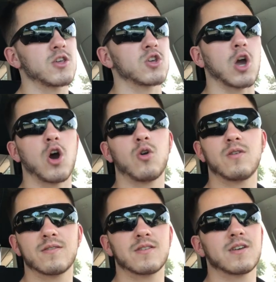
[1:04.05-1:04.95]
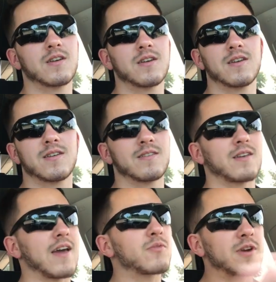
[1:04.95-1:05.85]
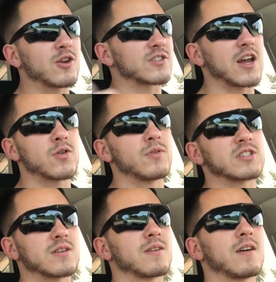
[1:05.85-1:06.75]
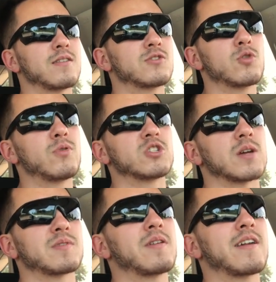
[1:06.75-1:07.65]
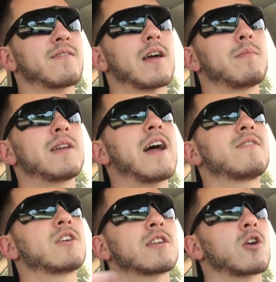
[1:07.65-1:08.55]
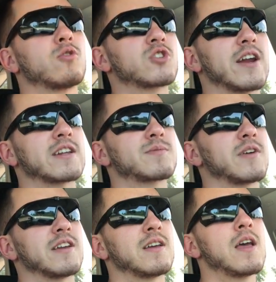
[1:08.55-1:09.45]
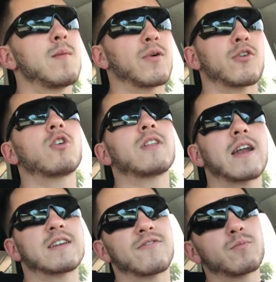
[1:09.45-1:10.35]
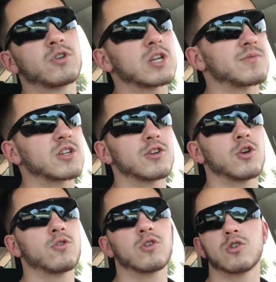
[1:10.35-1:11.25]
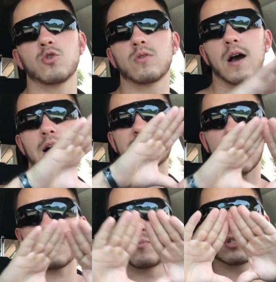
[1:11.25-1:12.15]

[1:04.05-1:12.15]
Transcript: You go, everybody knows how to do push-ups. I'm not even going to go and try and explain it. But there are a lot of different push-ups you can do. You can do diamond